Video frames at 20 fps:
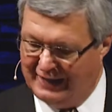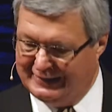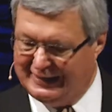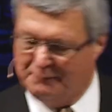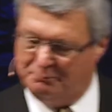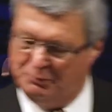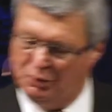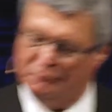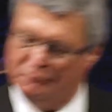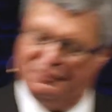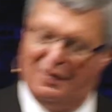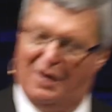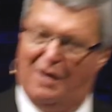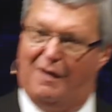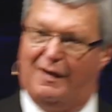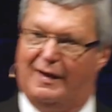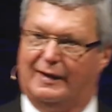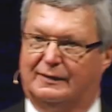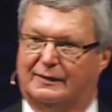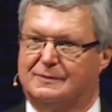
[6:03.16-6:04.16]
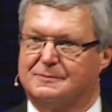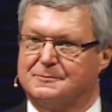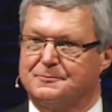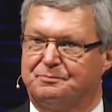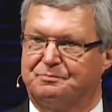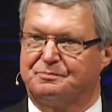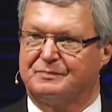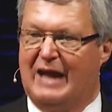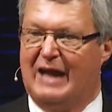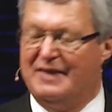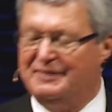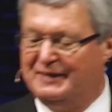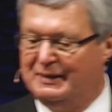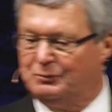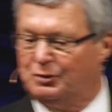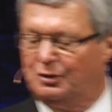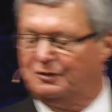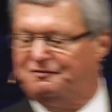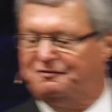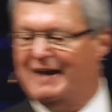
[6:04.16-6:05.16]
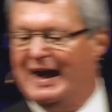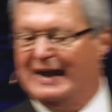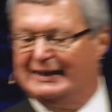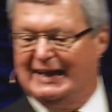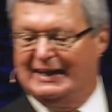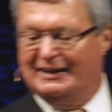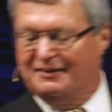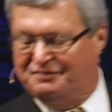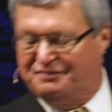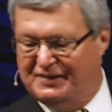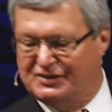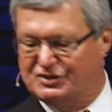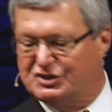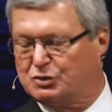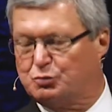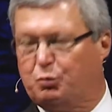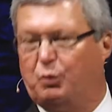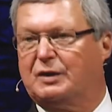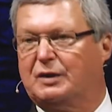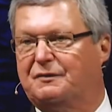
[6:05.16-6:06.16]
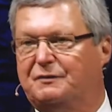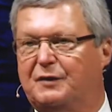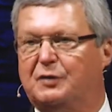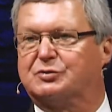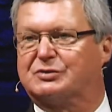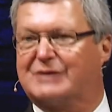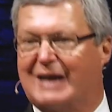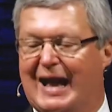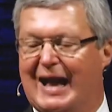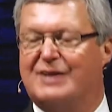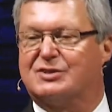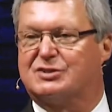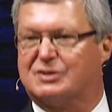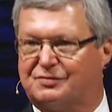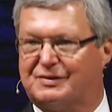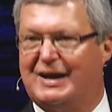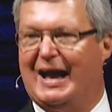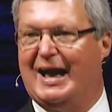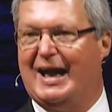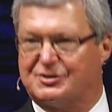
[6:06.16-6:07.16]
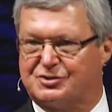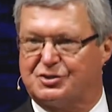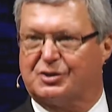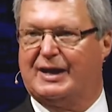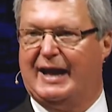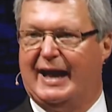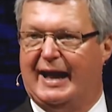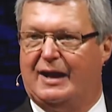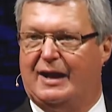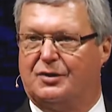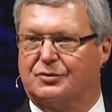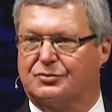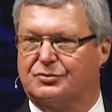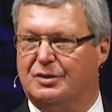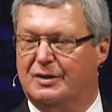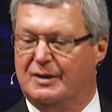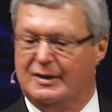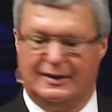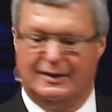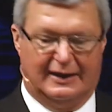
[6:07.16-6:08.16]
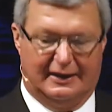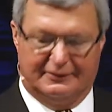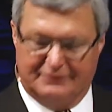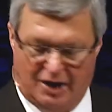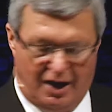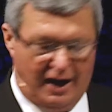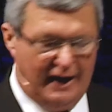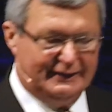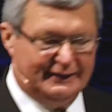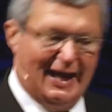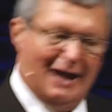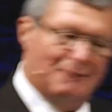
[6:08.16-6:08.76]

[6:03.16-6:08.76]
I move on. And then I'm going to find out if this is one of those kinds of guys or gals. Not, I